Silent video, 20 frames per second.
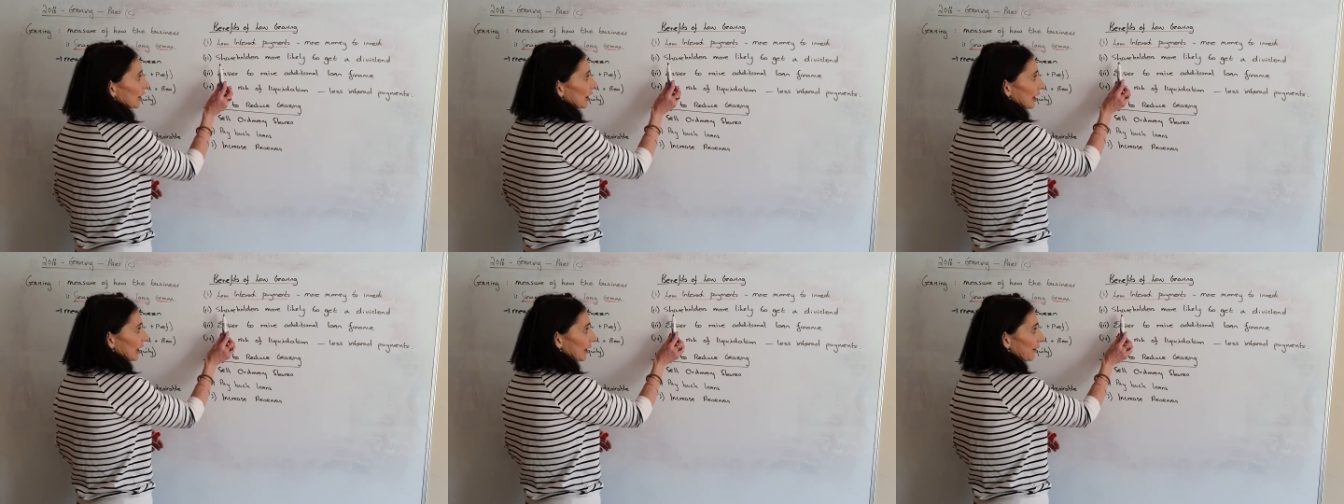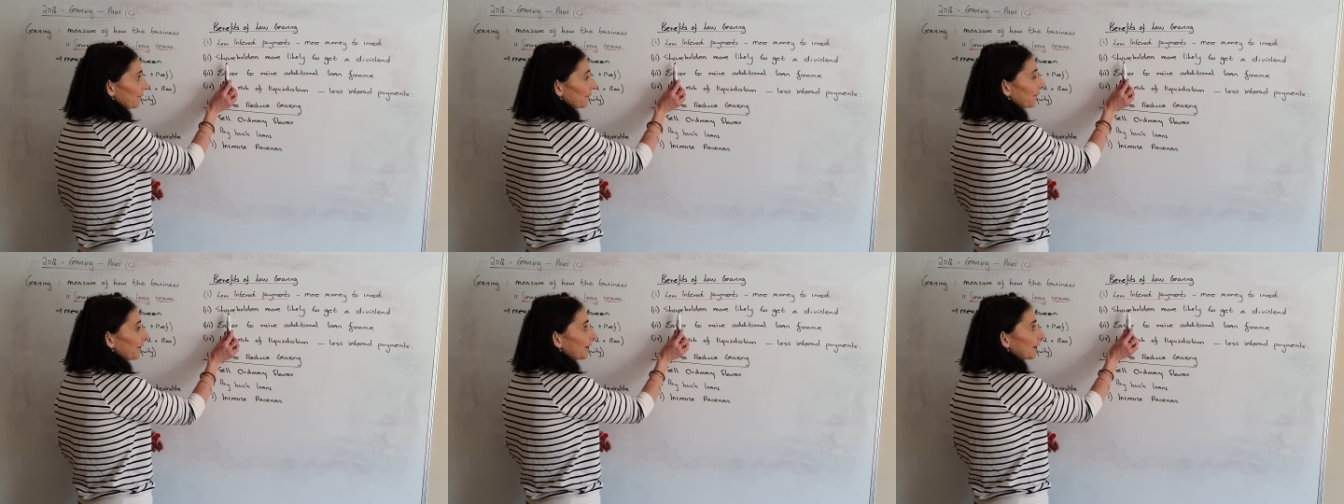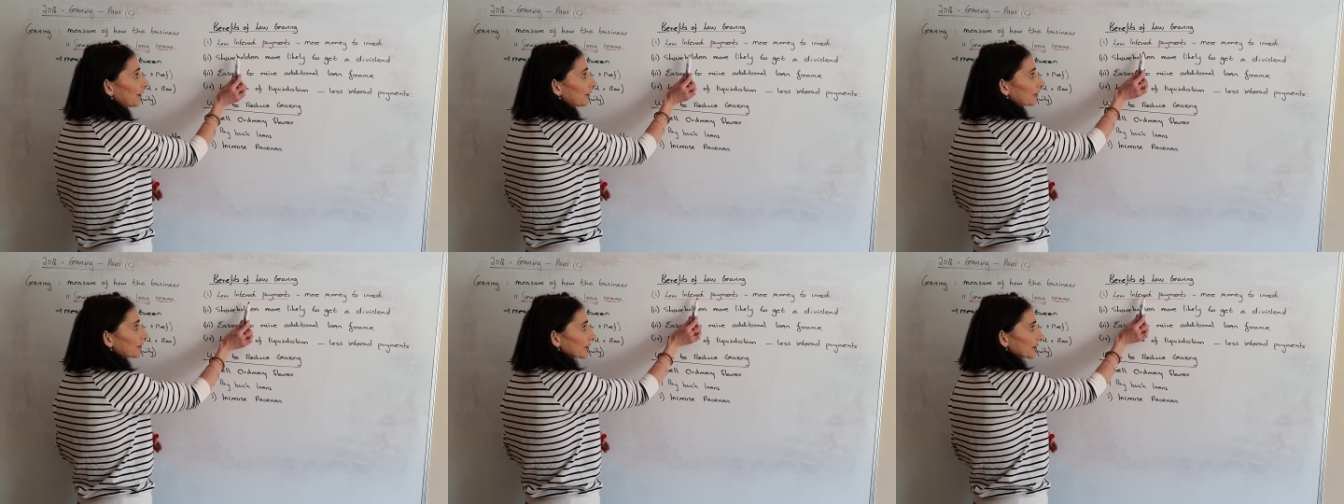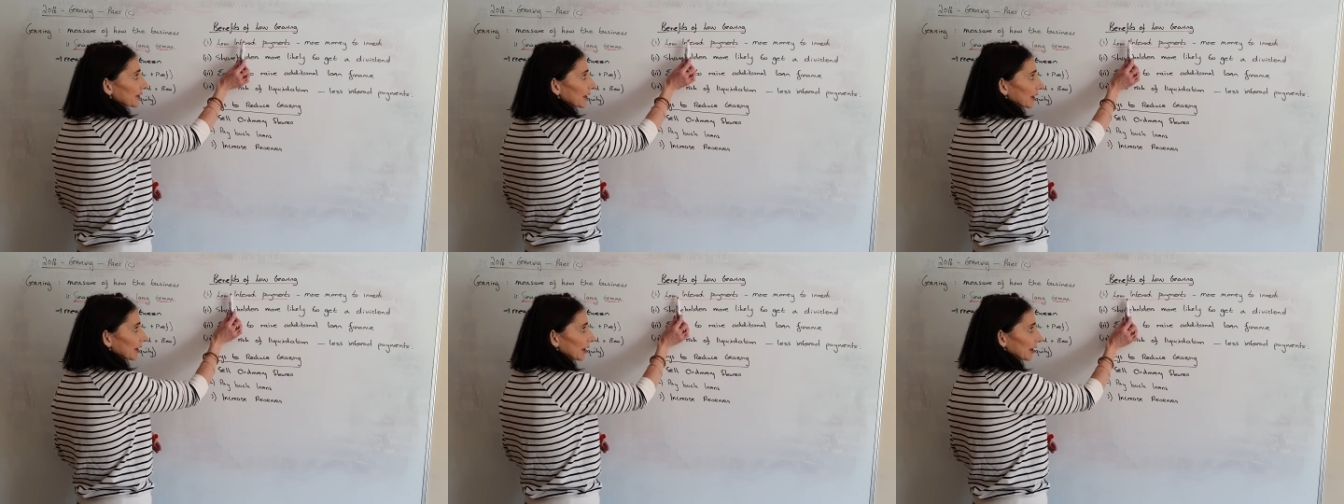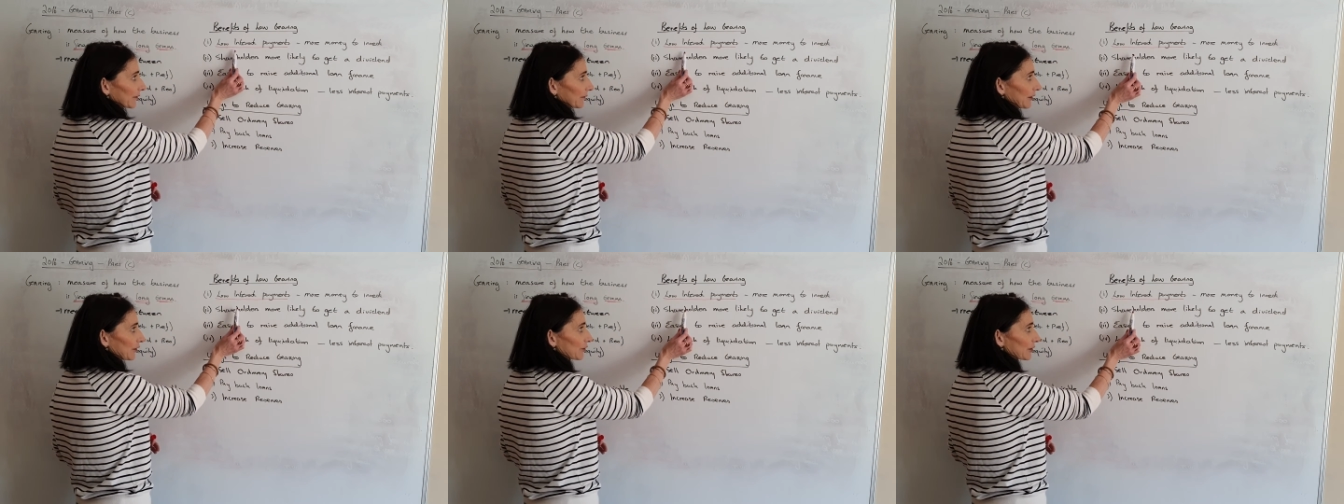If there's not a lot
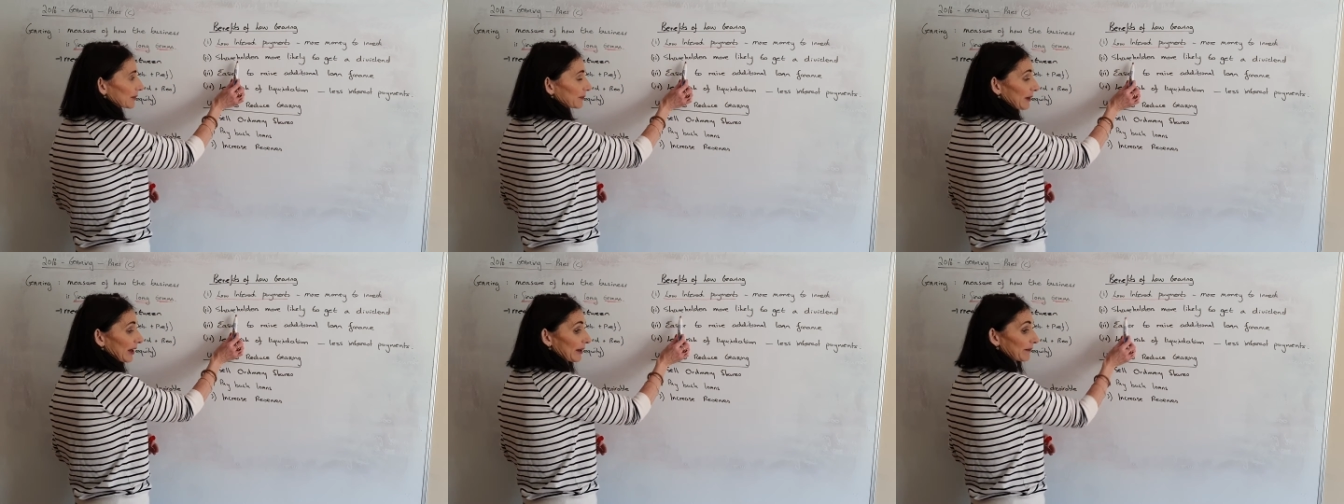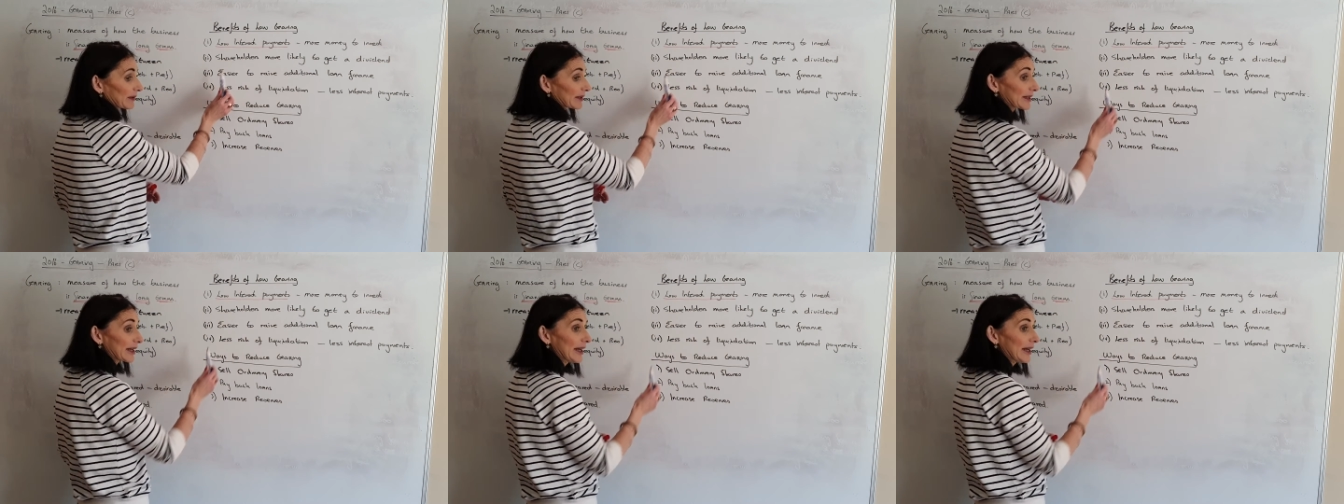of interest payments,